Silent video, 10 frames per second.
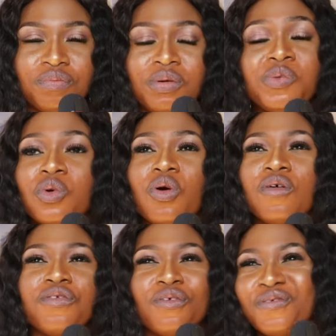People
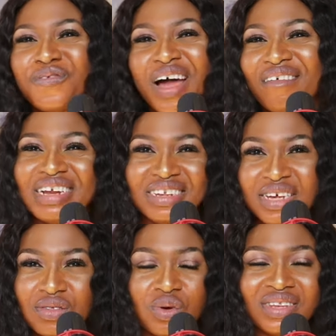come from far and
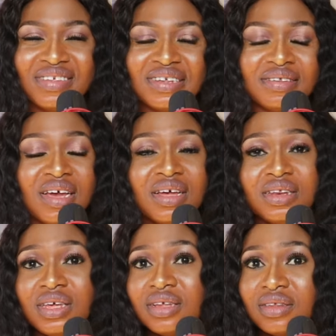near to attend
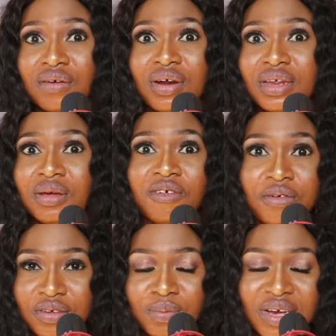the Takrade
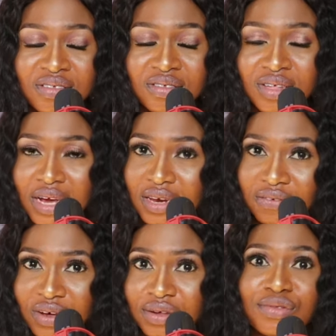Christmas
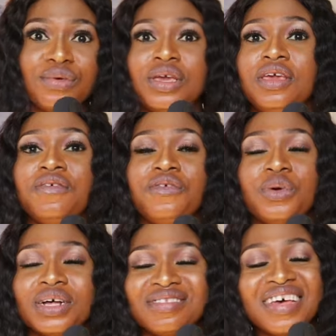Carnival. So if
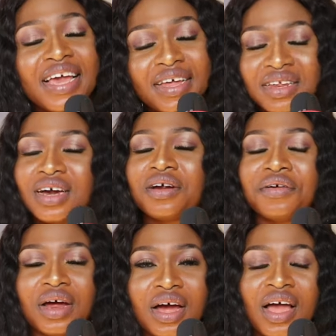you are tired in
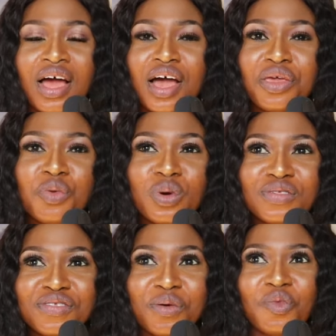Accra and you
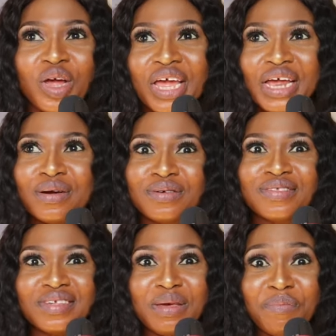want somewhere
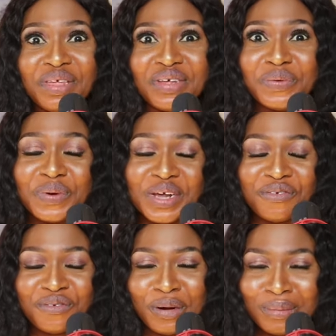else a bit
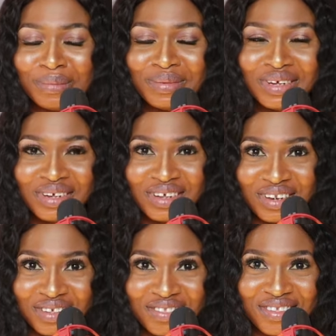away from
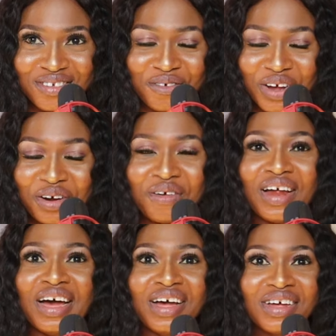the city of
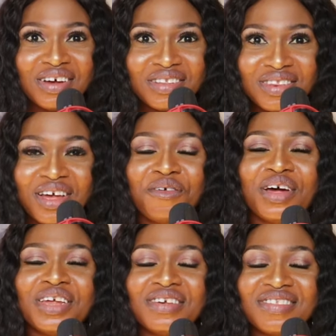Accra,
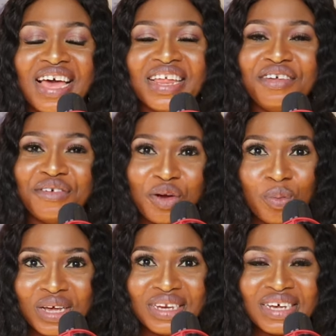Takrade is highly
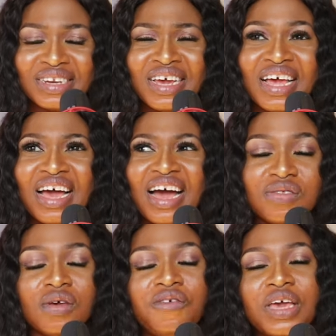recommended.
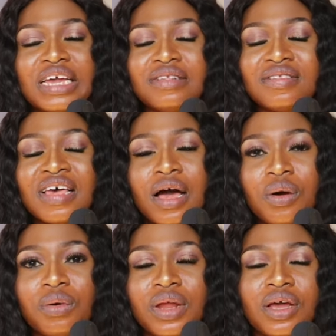So if you are in
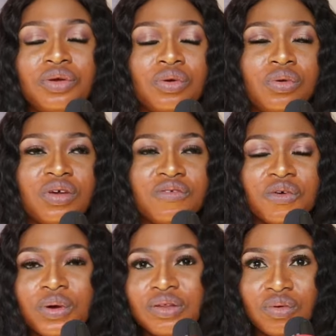town and you're looking
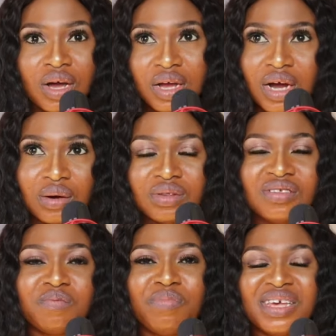for where to hang out,
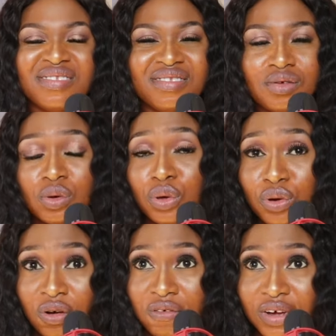this place has got
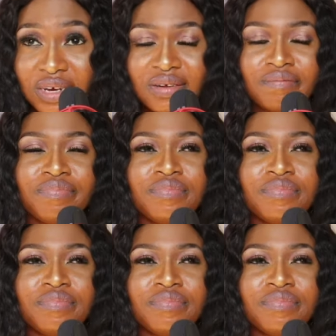you covered.